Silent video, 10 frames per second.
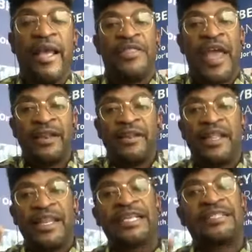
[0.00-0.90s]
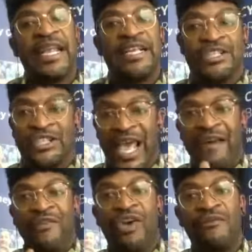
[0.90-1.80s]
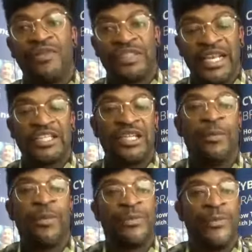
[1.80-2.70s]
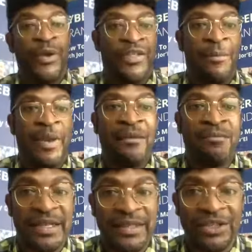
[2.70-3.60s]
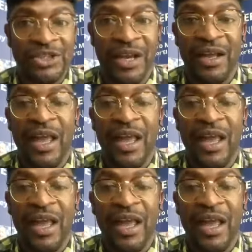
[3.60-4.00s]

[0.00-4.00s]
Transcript: Then the next stage is to have a conversation with them in Messenger